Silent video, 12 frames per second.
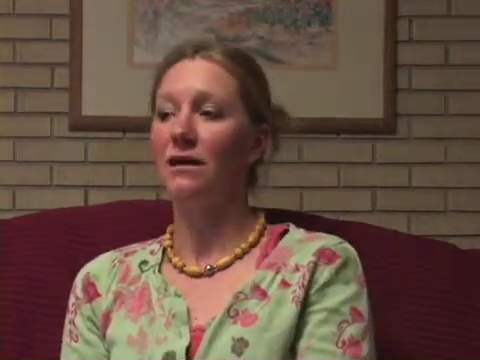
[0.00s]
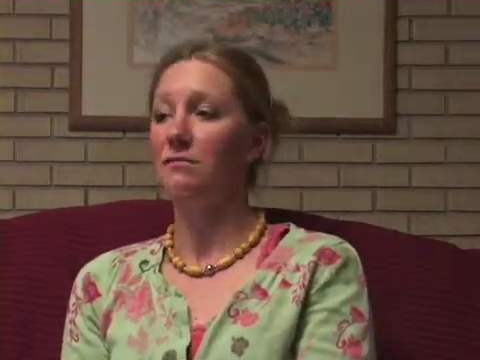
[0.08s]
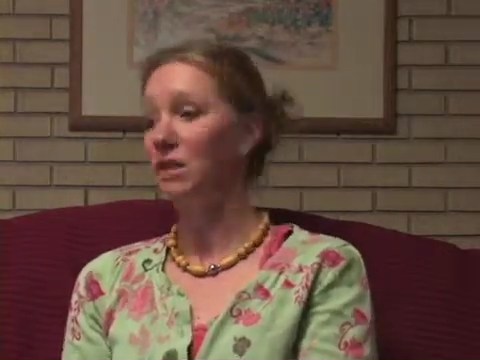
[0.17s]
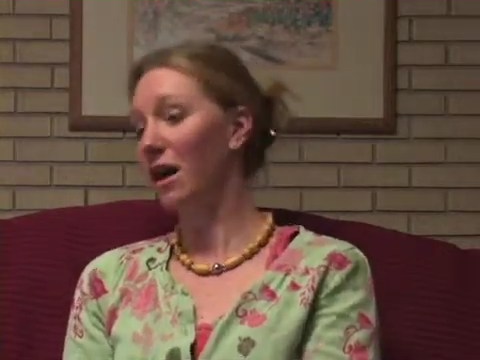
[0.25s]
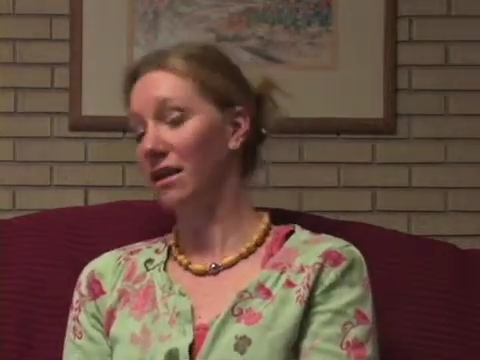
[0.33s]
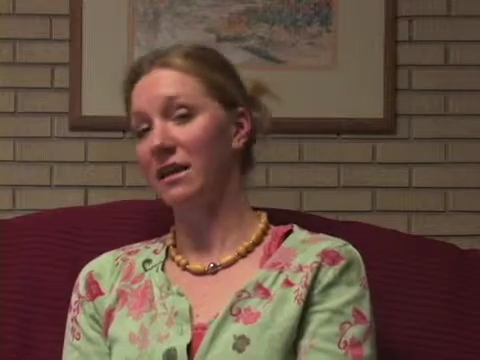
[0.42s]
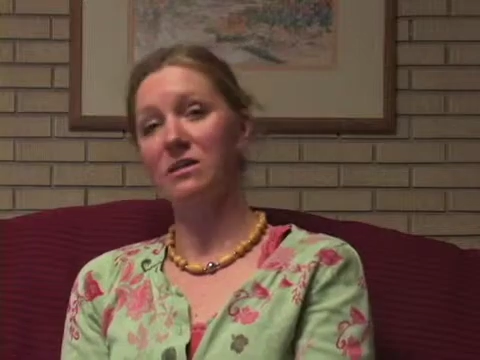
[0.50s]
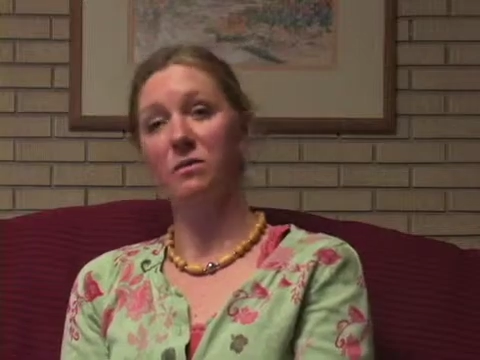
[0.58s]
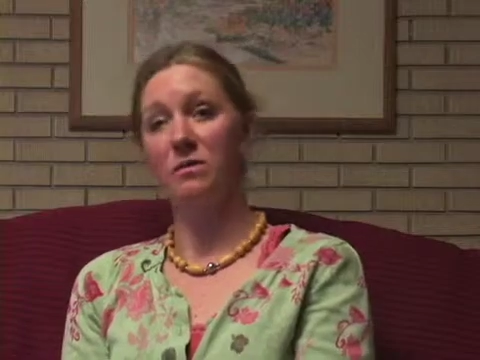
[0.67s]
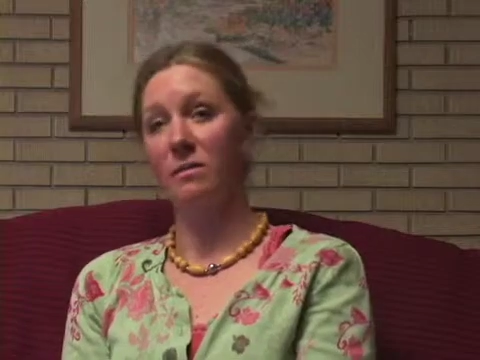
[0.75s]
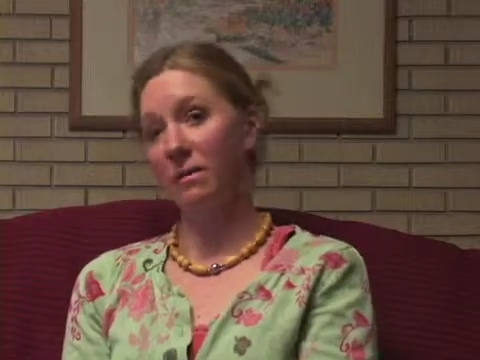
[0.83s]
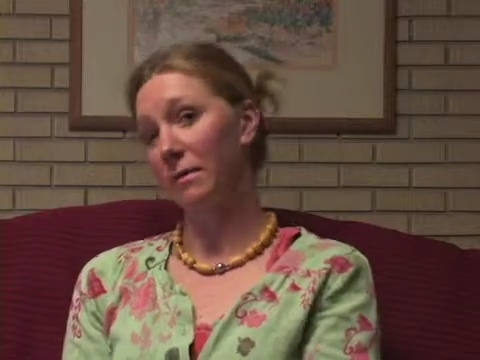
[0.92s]
talking to
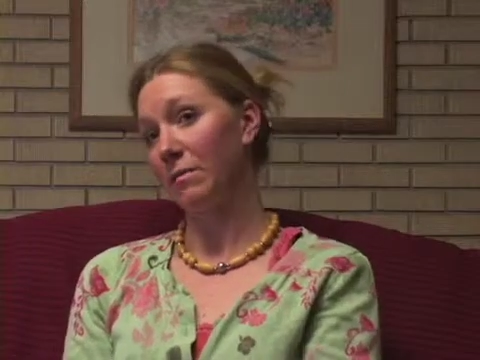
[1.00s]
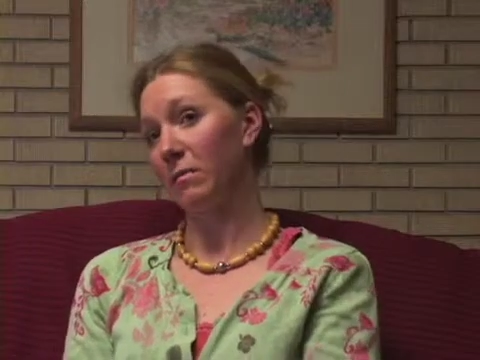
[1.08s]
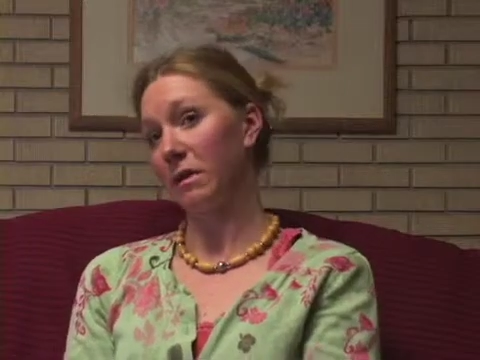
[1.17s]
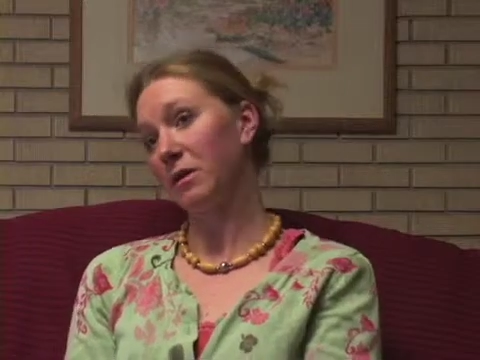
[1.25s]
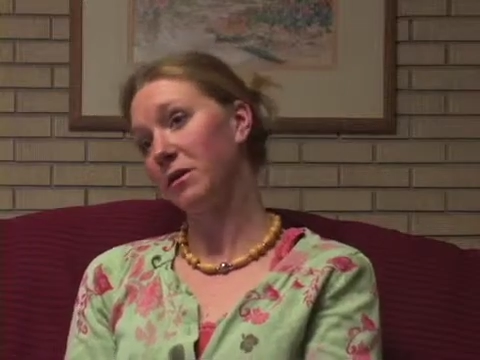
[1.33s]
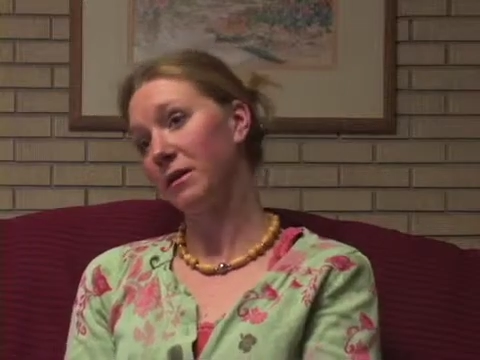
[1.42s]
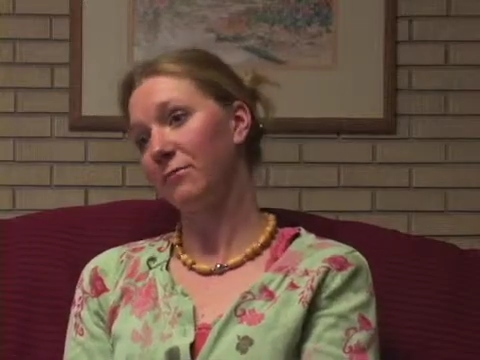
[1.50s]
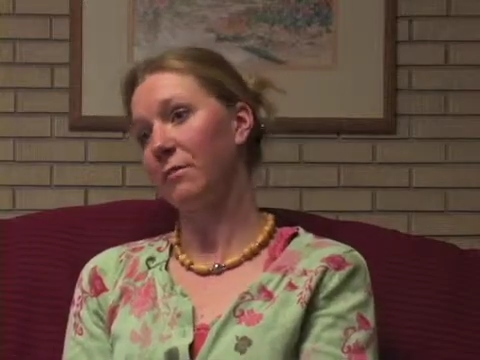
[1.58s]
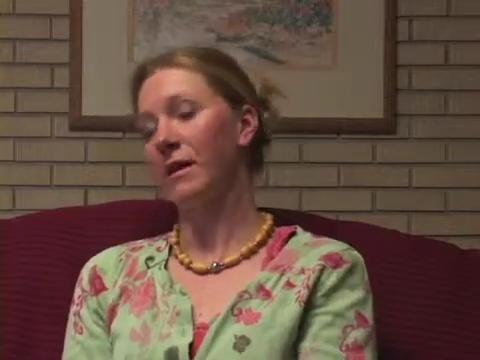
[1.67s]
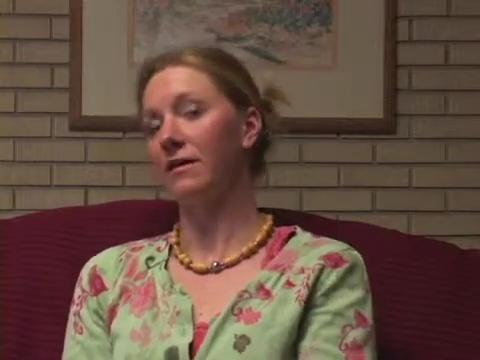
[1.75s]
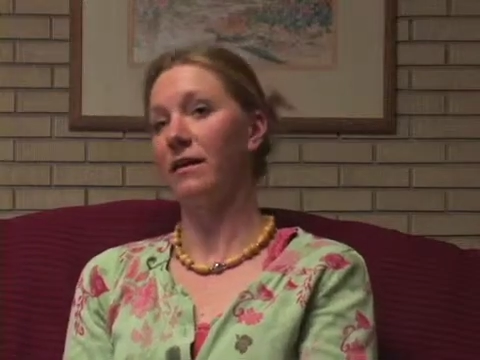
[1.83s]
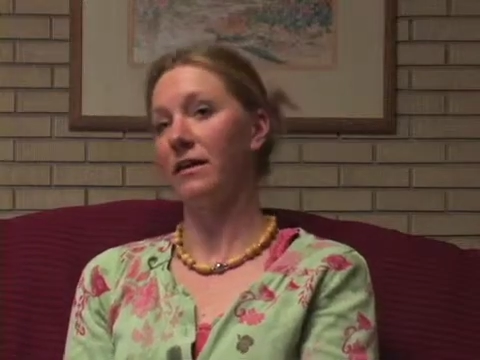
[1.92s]
as many people we could. We
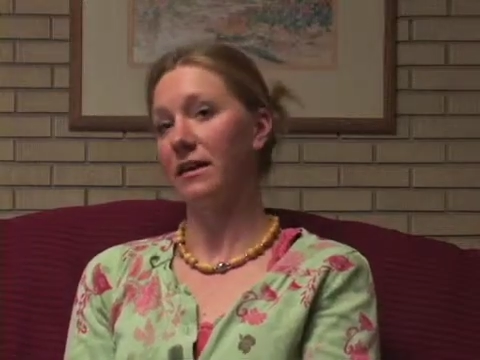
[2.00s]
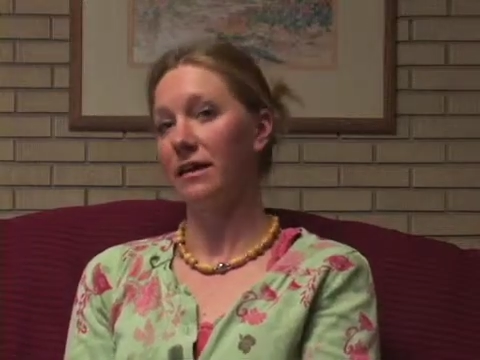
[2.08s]
made a lot of